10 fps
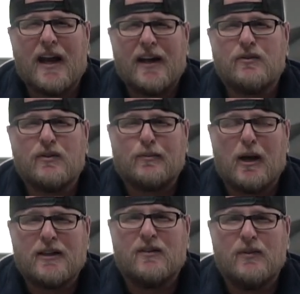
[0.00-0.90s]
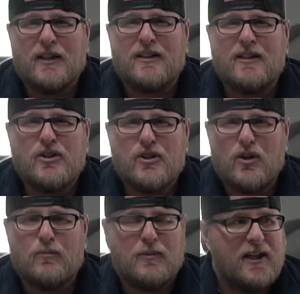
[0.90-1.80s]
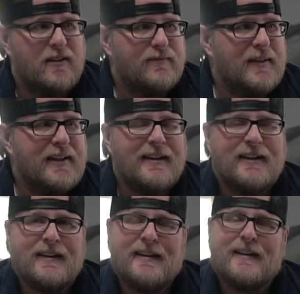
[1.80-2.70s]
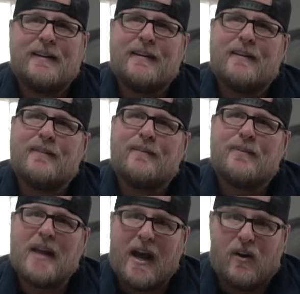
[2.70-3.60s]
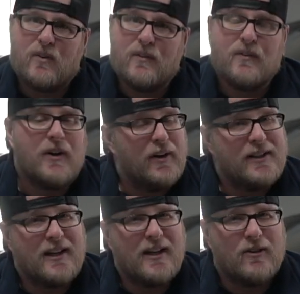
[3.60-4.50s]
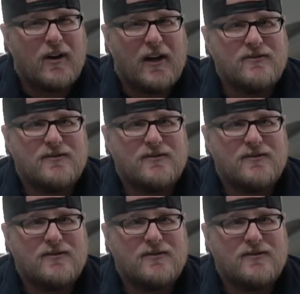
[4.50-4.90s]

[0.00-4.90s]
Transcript: as responsive as they should be. Now, there is a get around.